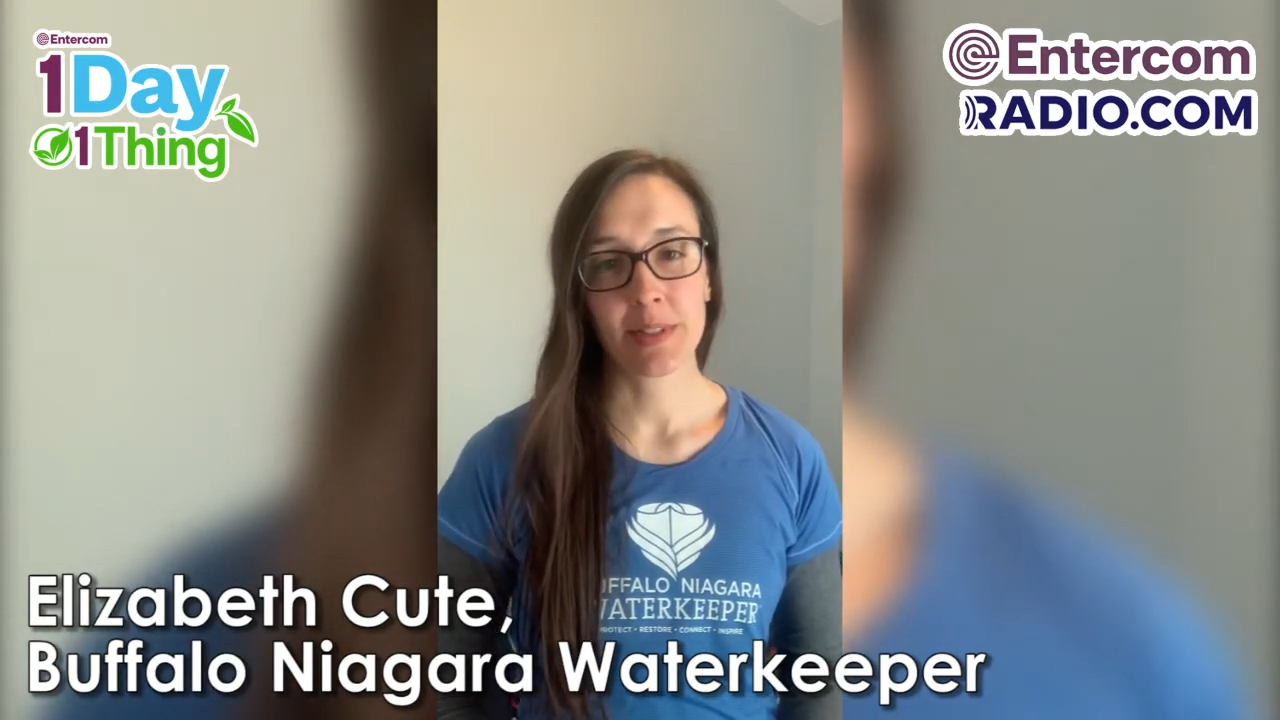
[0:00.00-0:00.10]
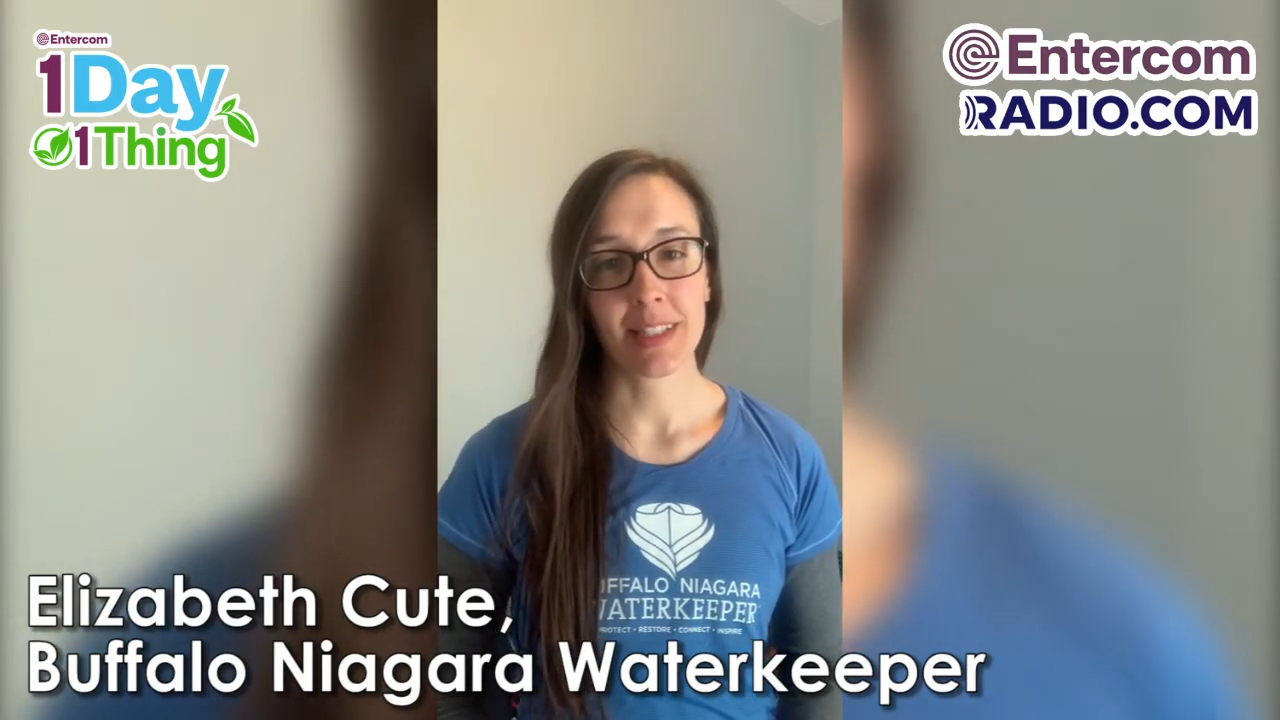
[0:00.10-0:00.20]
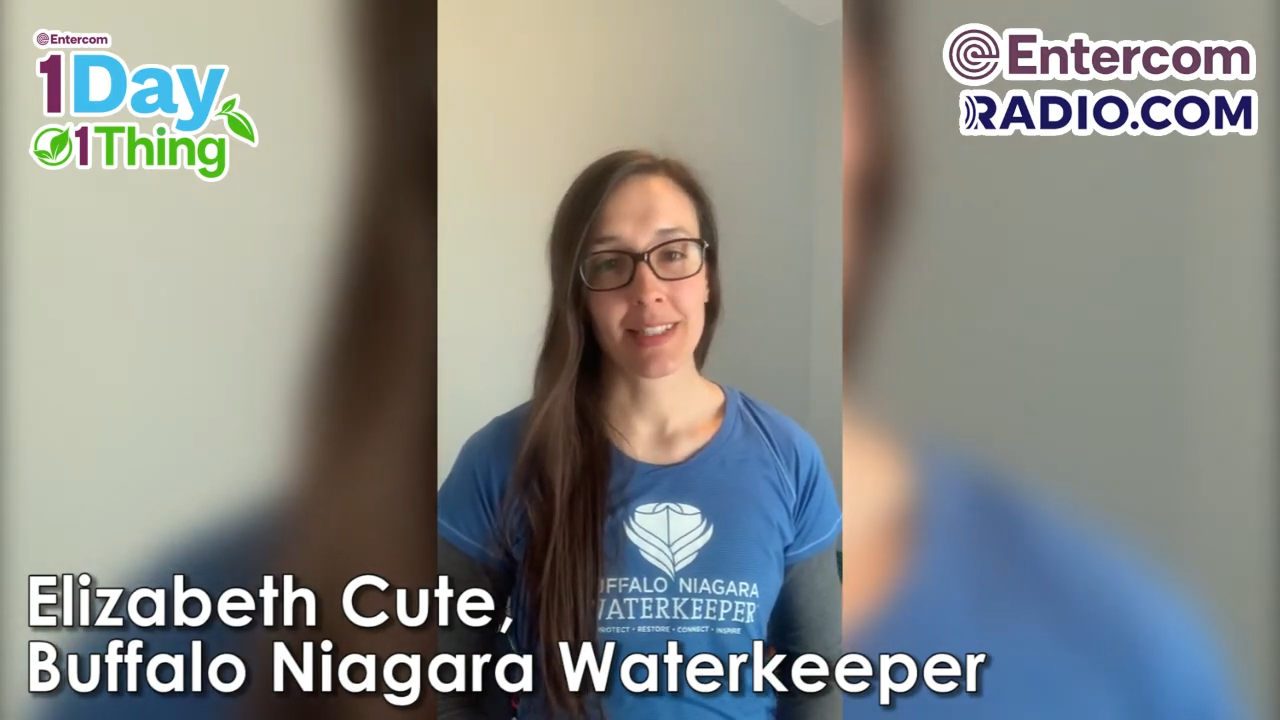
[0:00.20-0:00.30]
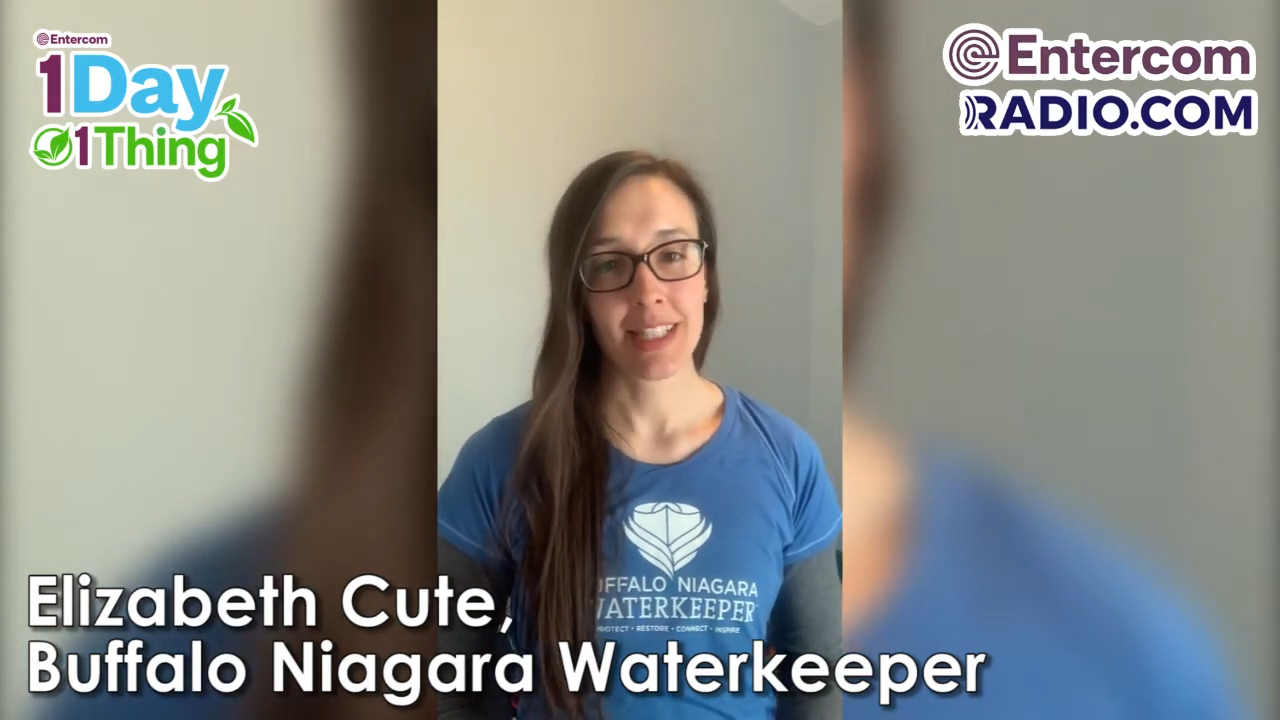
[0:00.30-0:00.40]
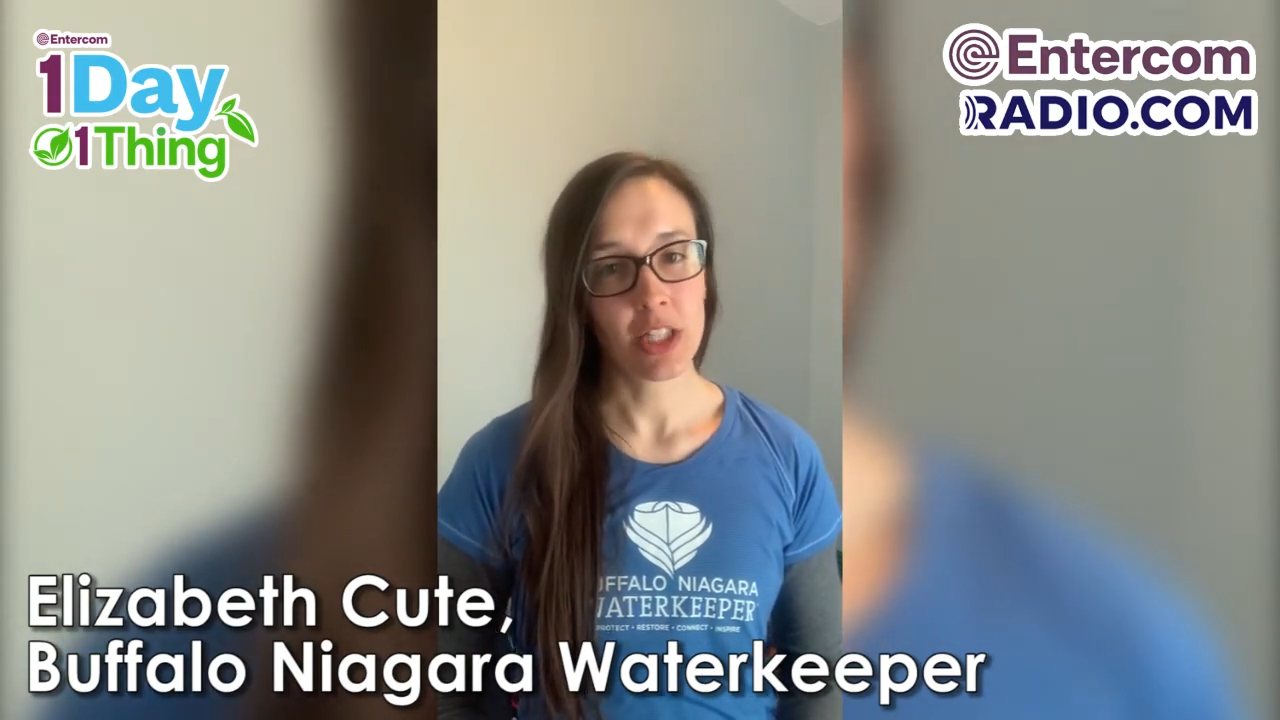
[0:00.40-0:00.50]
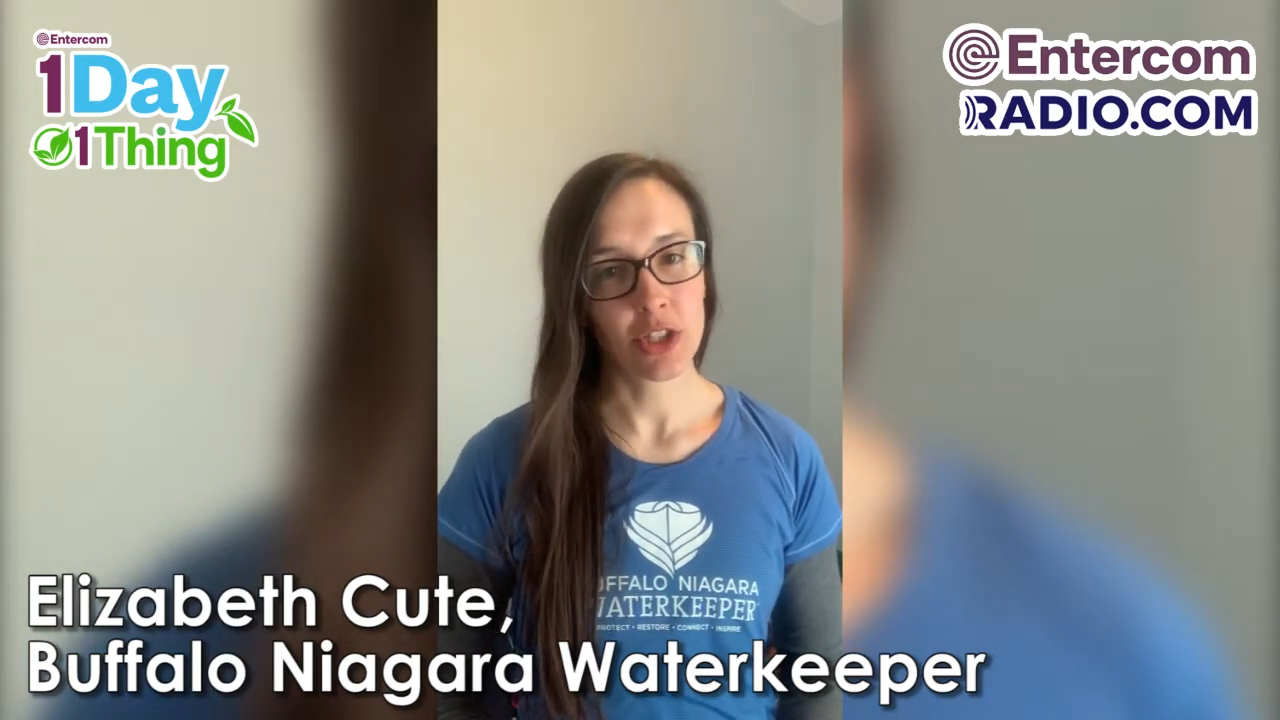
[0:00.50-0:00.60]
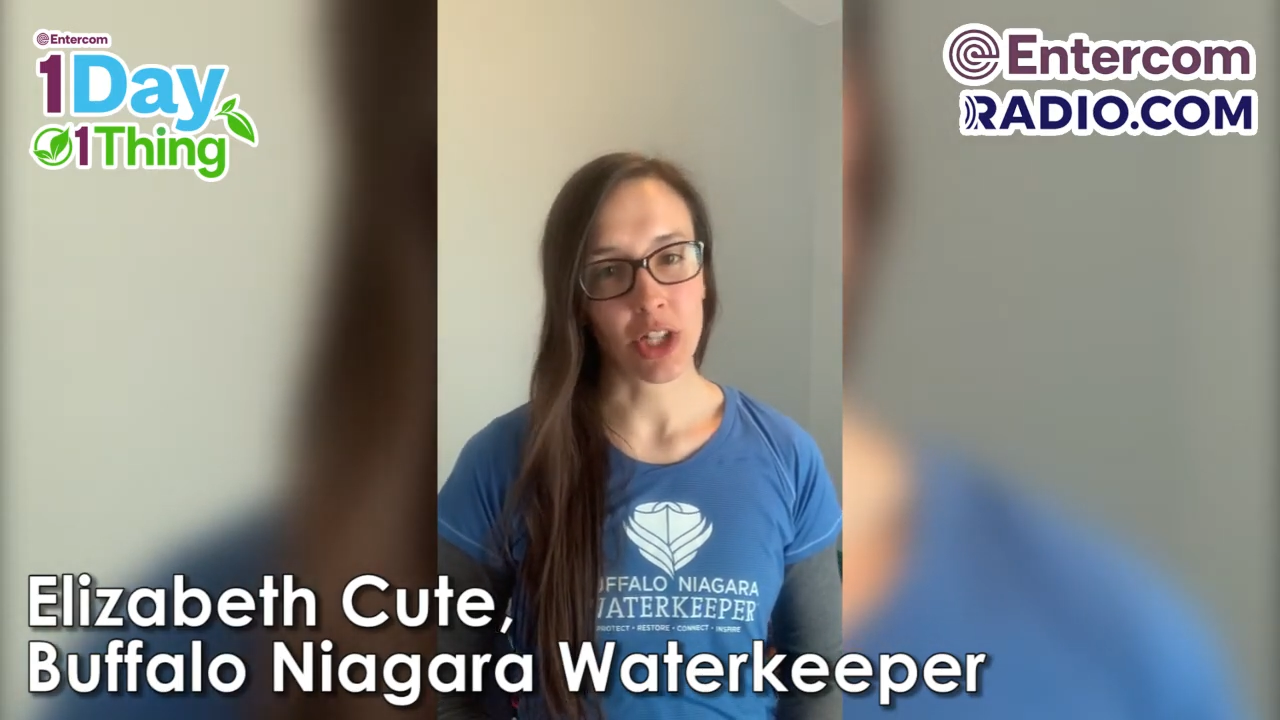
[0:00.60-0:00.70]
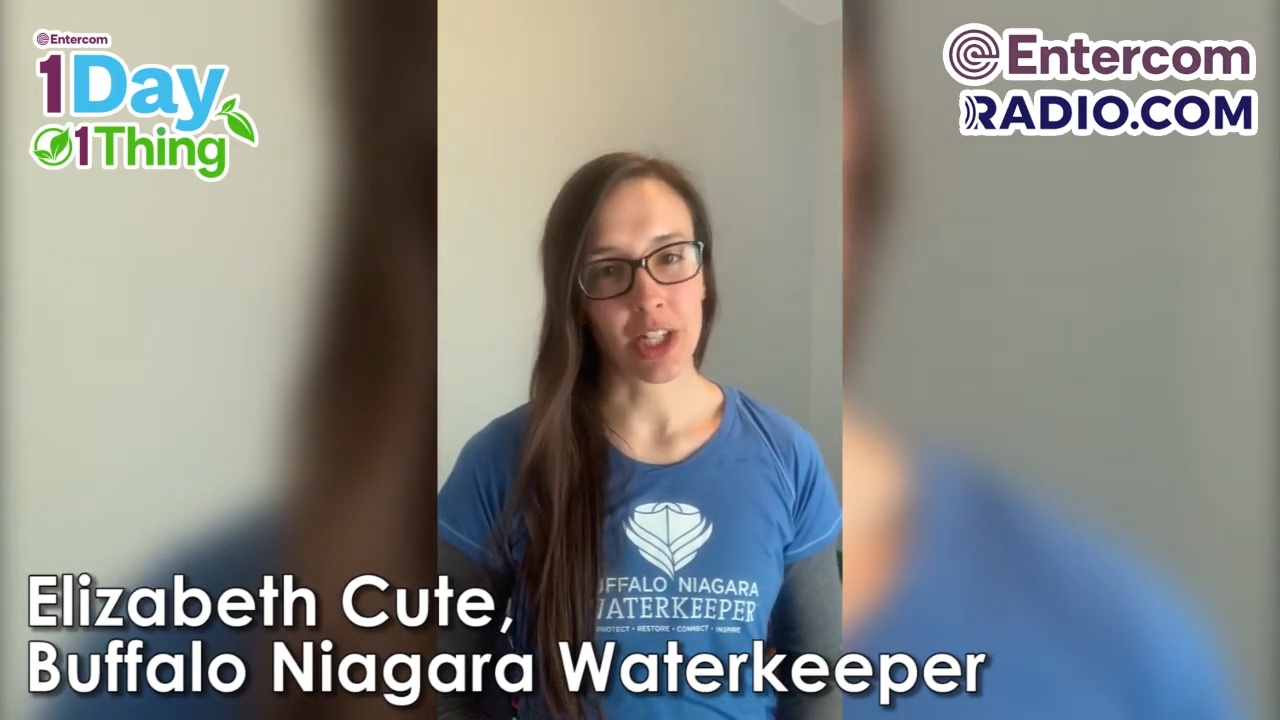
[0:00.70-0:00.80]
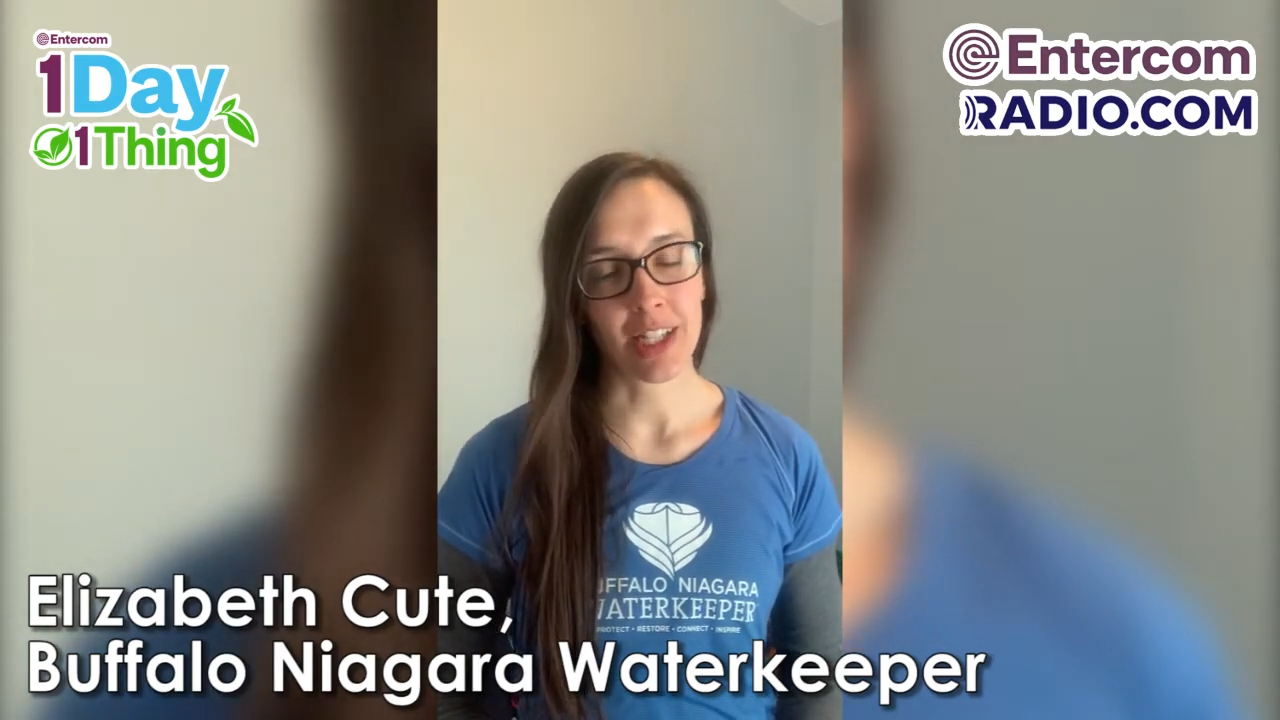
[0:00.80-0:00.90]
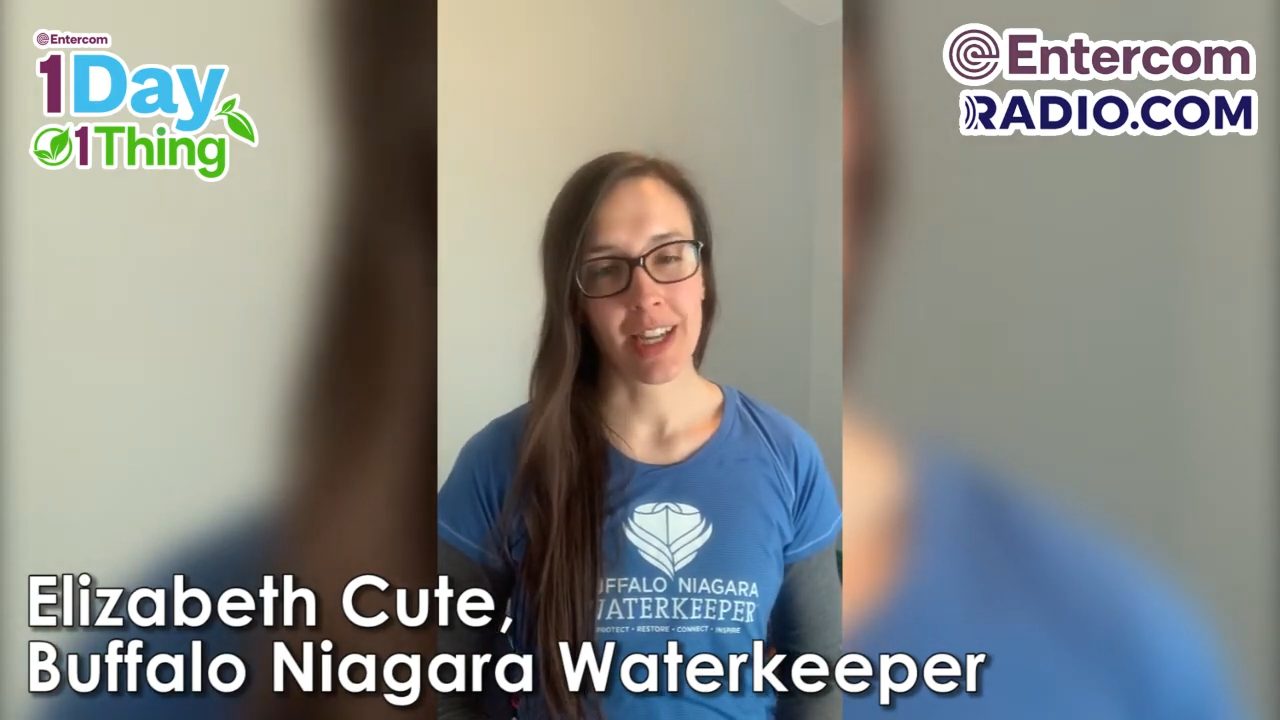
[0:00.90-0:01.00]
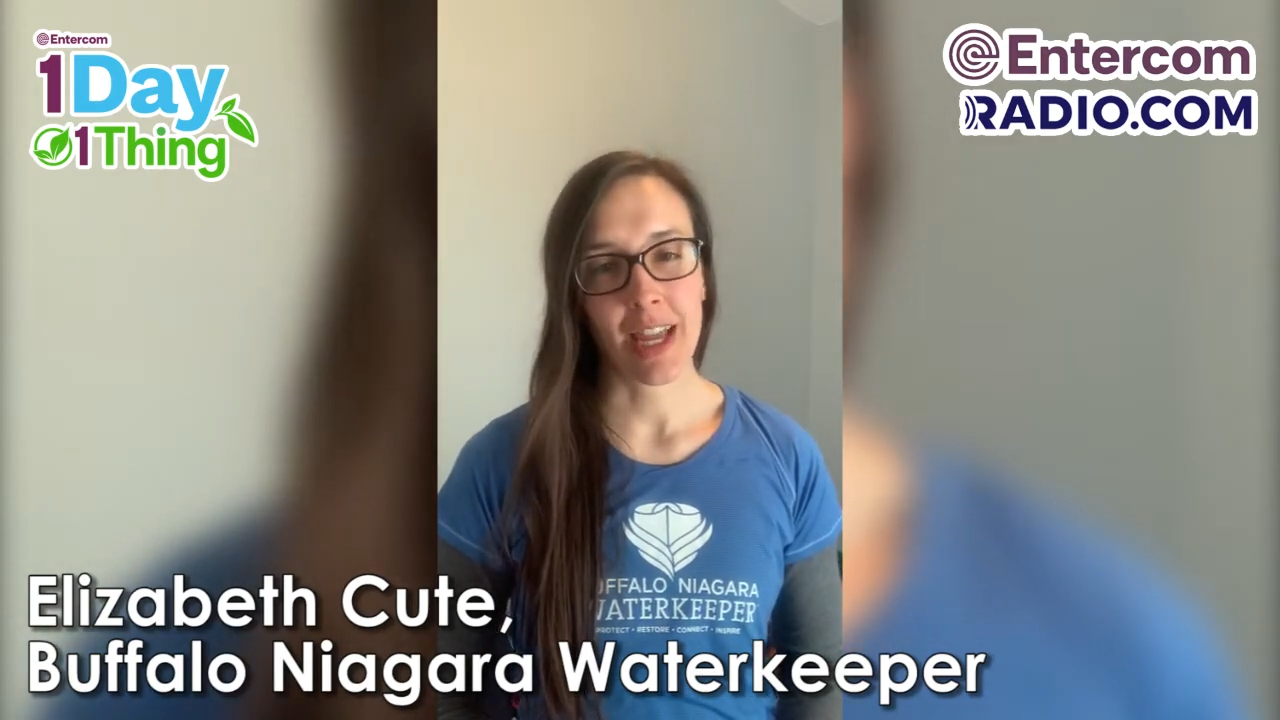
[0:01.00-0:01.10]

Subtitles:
a t-shirt